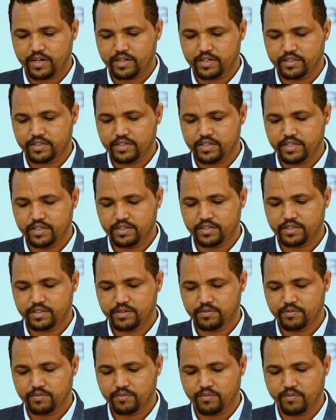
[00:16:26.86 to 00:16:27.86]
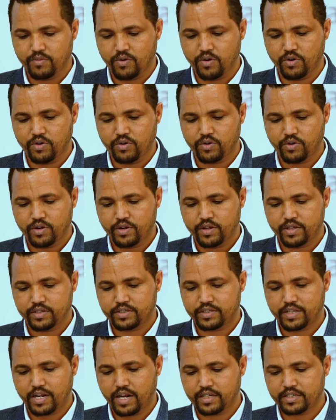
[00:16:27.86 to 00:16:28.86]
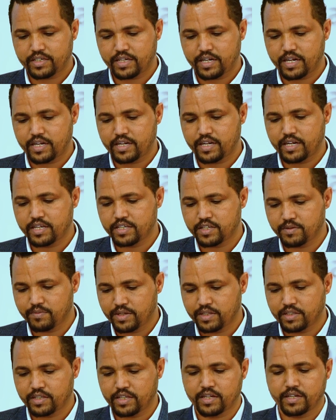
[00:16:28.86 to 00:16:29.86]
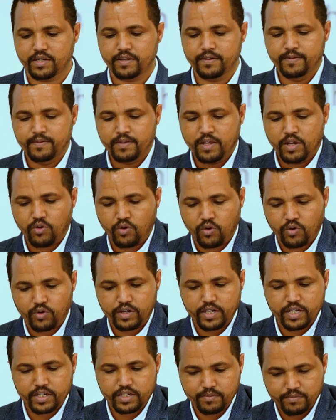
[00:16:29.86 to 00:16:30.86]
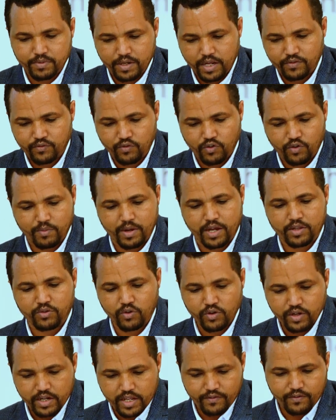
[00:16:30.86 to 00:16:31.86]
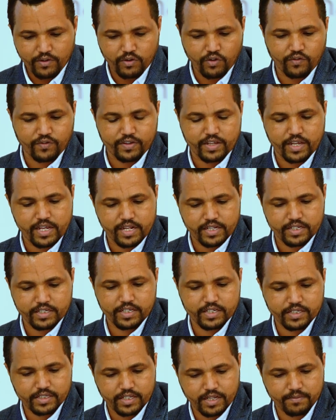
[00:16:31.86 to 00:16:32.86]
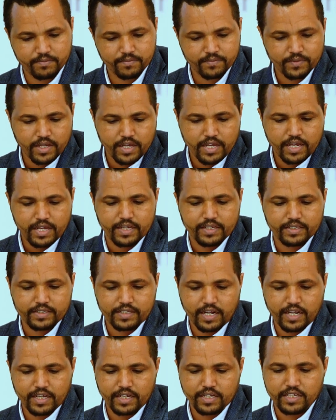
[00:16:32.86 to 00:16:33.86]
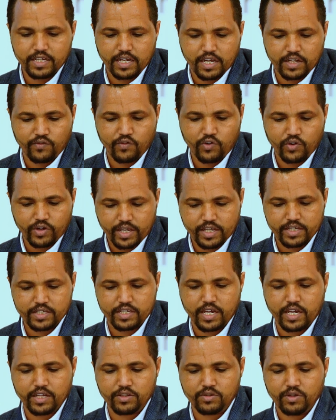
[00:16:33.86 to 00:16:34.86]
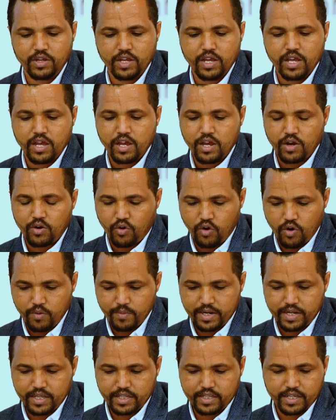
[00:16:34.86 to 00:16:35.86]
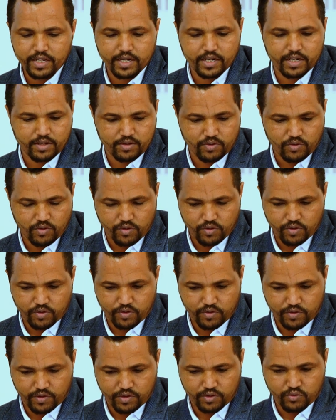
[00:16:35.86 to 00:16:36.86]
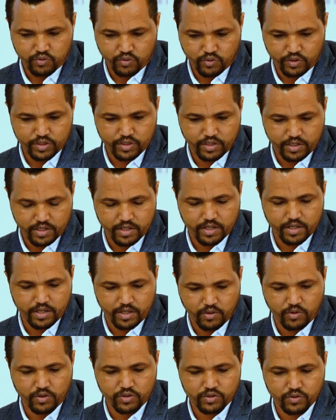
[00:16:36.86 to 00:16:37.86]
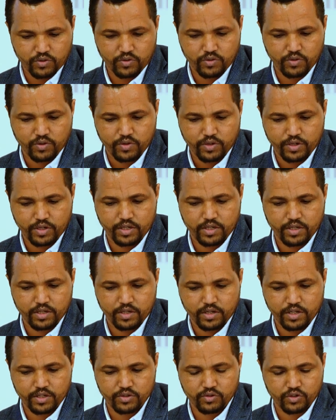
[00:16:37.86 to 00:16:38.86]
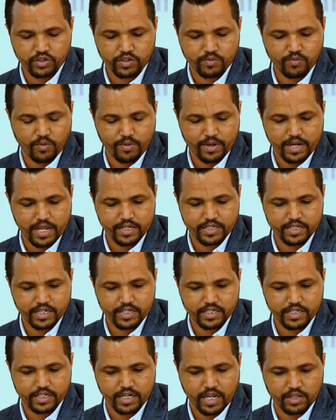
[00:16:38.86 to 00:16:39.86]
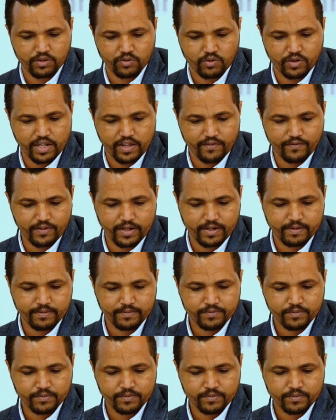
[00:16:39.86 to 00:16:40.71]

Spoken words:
it needs more structural arrangement and coordination platform at all levels of the health system, strengthening advocacy at community, and also resource mobilization at all level,